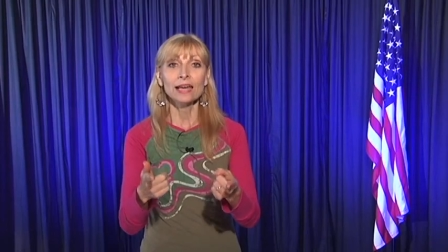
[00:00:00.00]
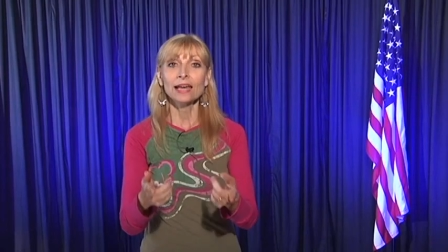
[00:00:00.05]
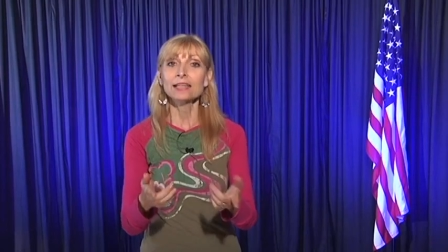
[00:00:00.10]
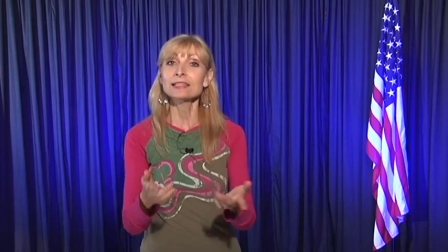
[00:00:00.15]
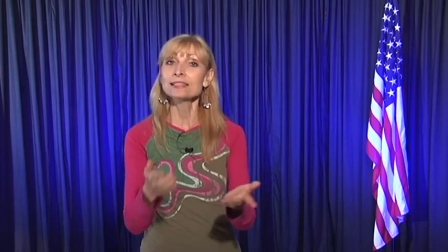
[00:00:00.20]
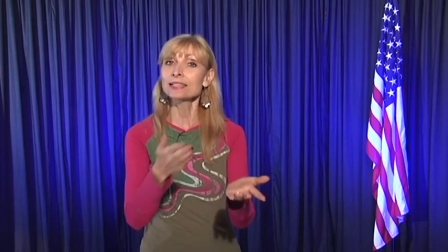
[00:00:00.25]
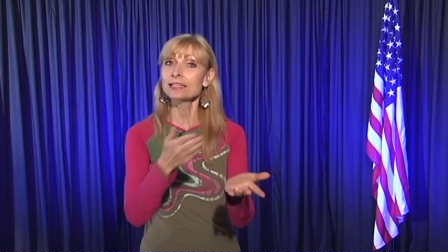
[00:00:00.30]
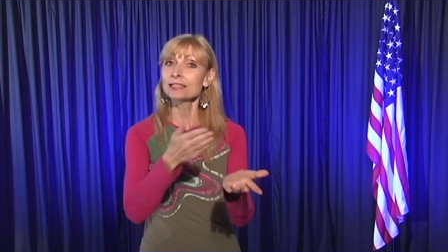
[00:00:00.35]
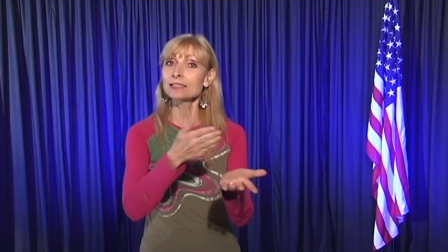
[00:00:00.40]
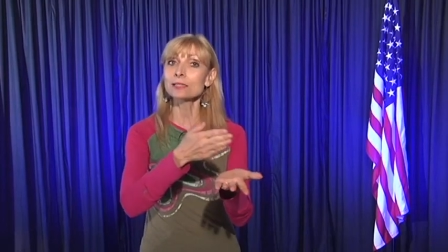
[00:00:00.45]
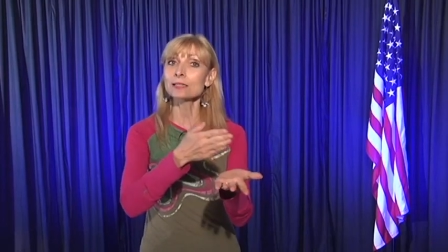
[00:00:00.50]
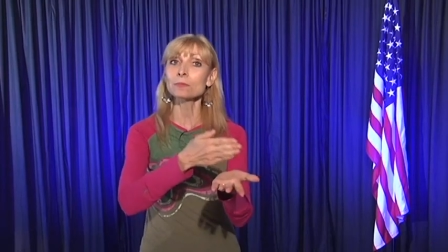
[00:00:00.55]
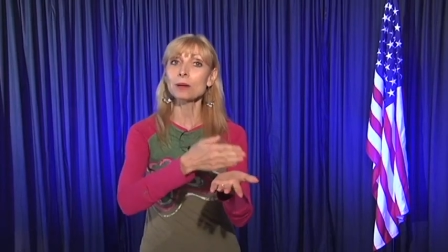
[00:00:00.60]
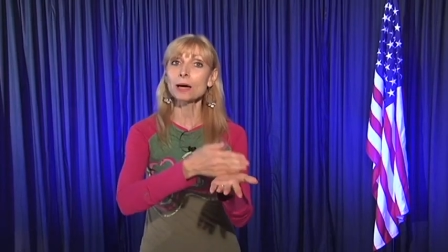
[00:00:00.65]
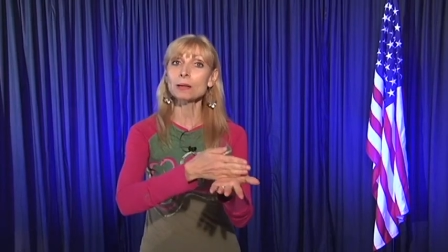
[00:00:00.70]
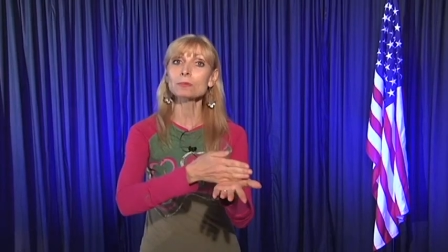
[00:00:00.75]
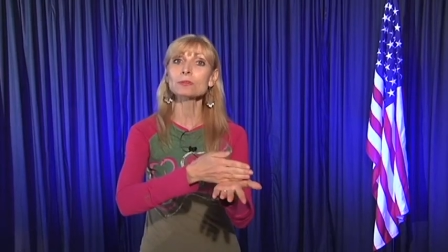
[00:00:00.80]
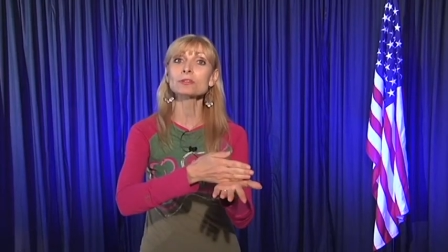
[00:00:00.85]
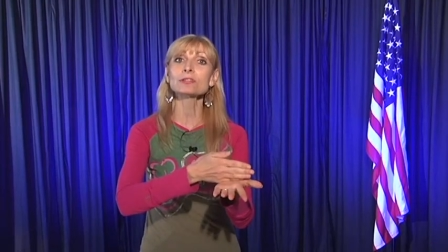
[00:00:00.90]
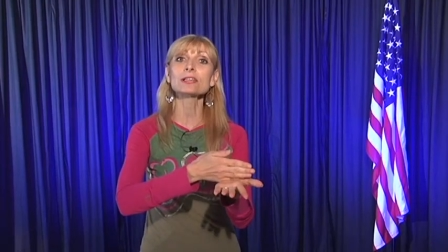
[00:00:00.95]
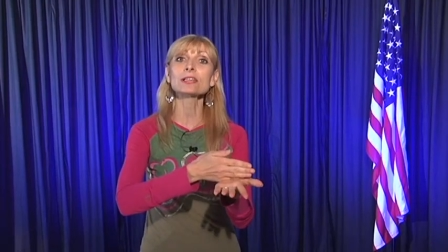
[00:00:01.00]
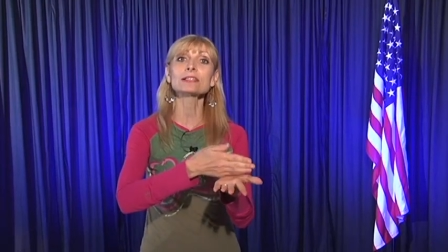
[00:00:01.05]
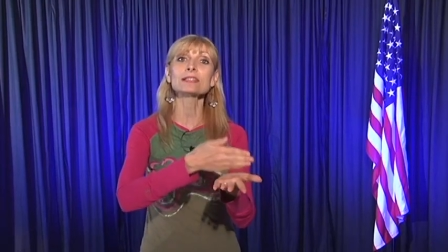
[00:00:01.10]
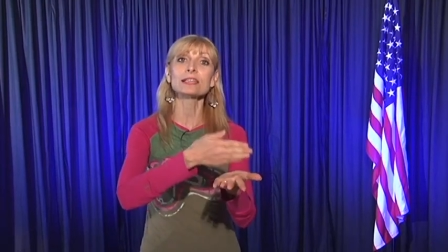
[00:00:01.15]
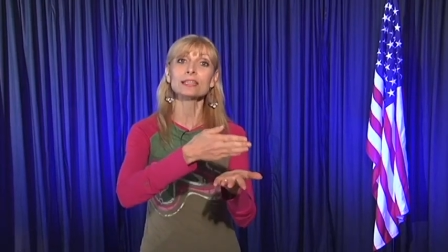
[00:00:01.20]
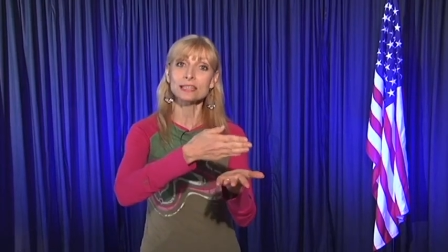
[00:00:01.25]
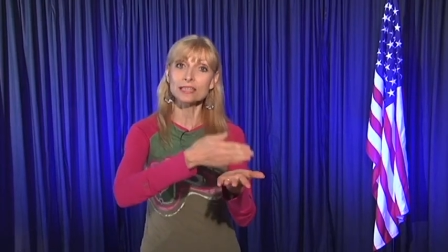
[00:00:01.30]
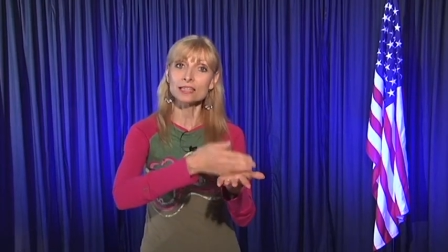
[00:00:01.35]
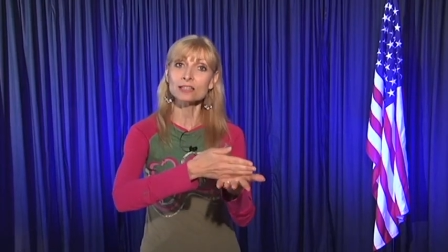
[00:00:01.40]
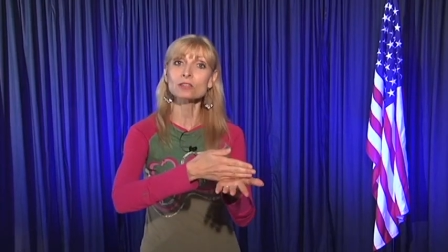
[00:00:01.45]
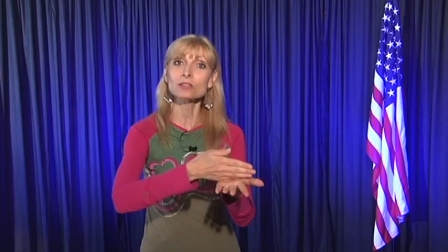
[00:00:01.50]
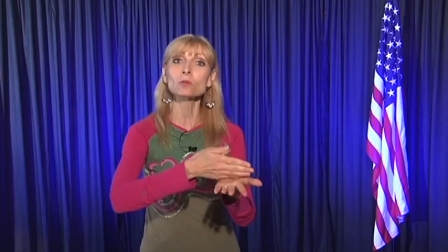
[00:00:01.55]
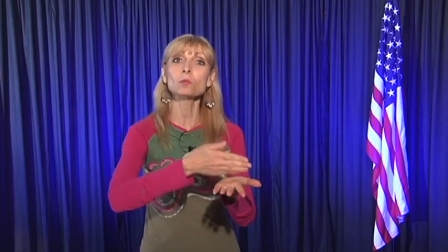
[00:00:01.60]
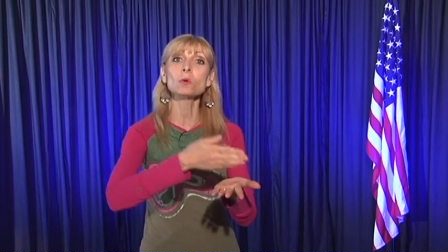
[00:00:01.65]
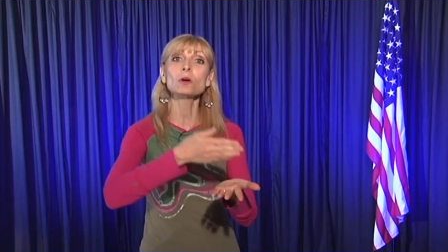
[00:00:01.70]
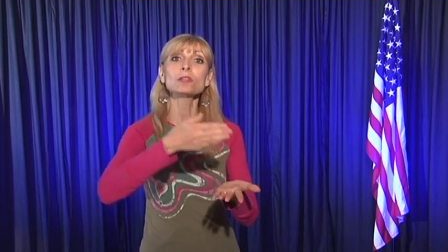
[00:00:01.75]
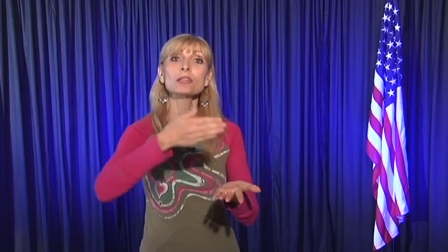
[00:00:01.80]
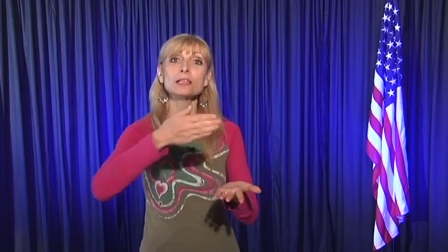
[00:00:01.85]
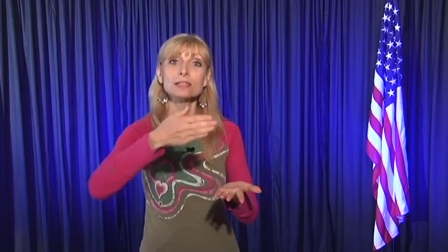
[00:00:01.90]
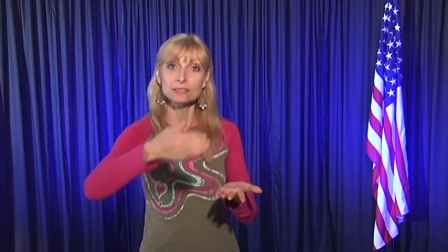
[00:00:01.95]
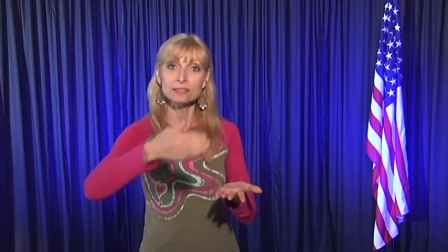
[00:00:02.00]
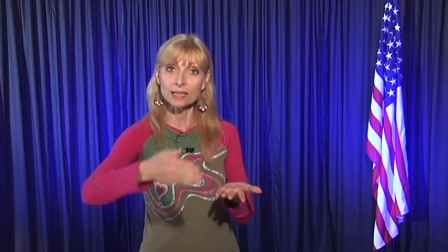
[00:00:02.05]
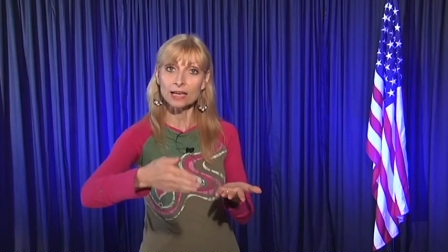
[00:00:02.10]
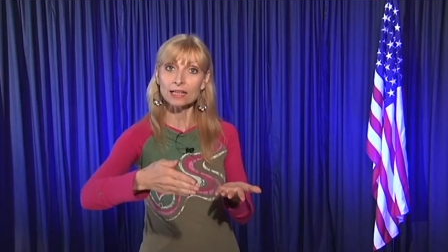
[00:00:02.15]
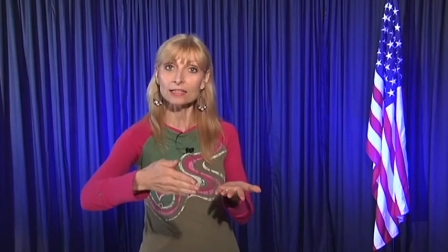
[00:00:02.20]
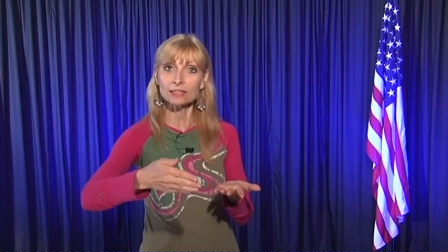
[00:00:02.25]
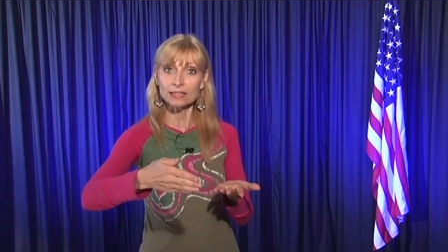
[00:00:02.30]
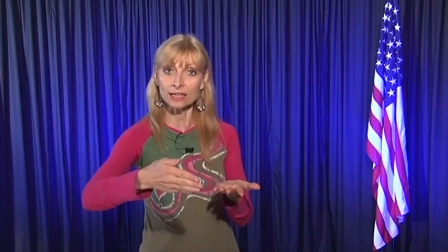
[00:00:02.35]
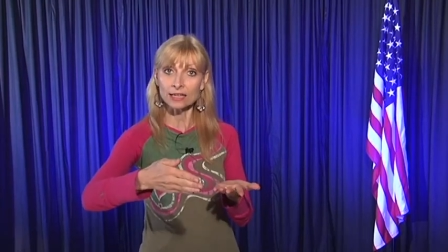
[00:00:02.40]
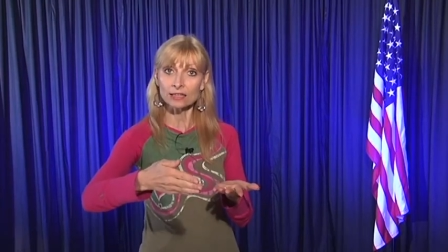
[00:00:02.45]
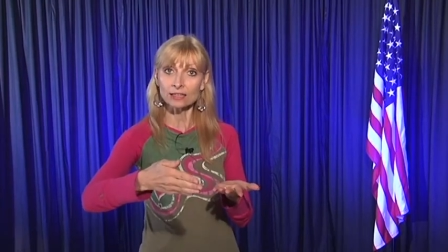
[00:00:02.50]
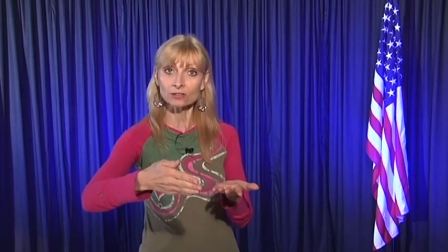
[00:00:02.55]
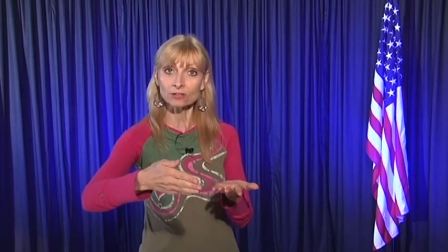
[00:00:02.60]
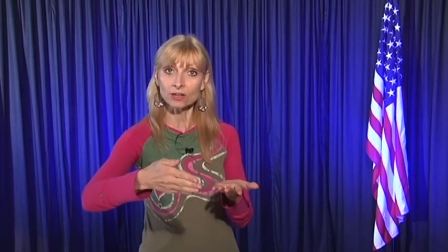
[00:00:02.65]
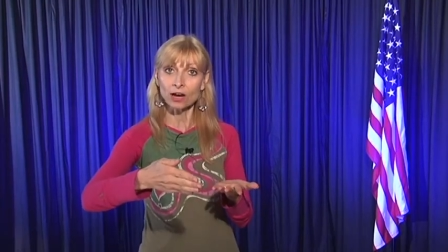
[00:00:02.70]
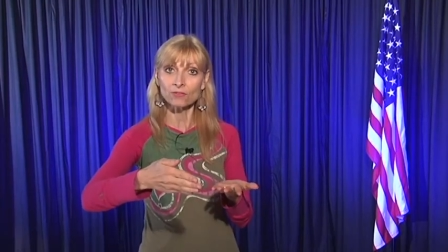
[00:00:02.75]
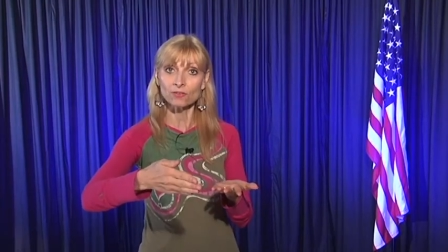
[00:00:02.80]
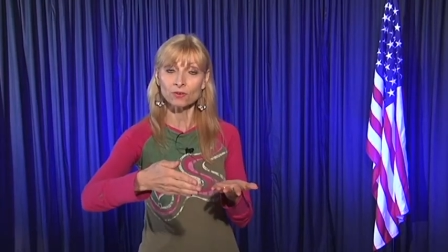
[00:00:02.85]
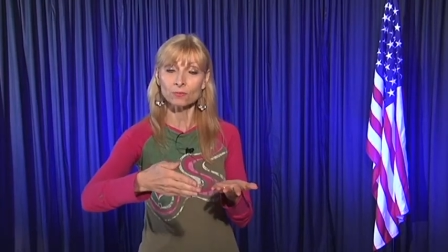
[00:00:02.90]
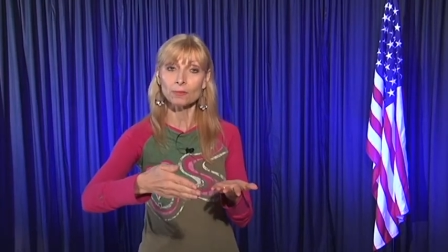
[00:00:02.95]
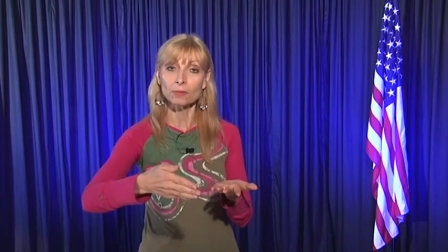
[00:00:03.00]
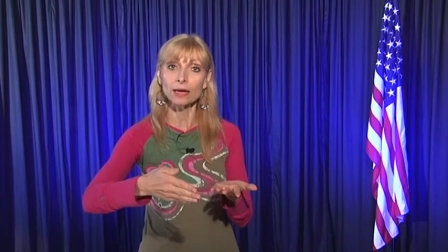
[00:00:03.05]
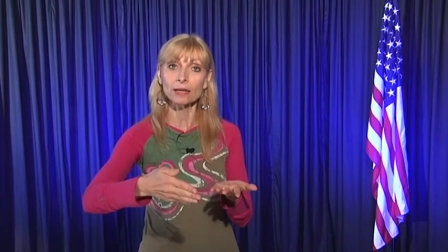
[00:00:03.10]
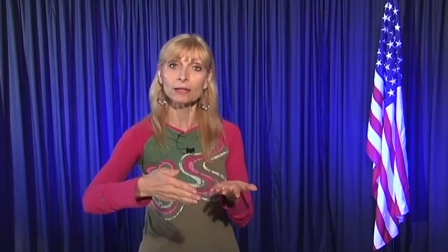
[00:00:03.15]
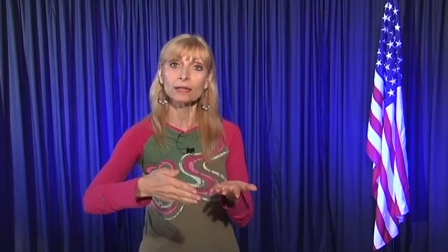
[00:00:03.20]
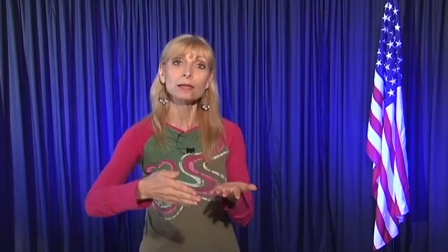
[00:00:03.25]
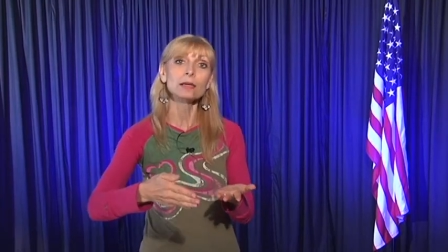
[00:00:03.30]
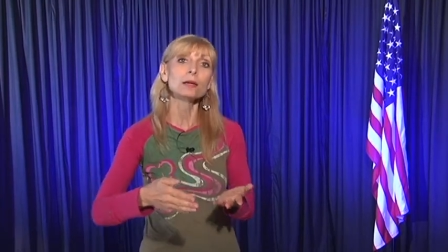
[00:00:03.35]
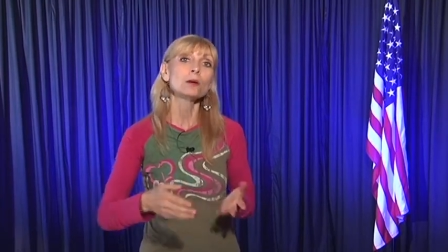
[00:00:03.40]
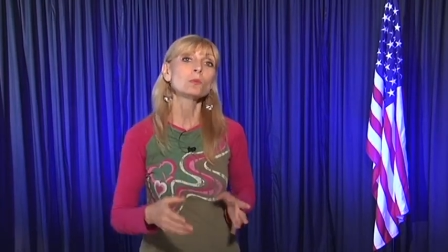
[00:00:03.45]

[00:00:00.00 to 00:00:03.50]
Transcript: and since the Bible says that he's the one that sets in government,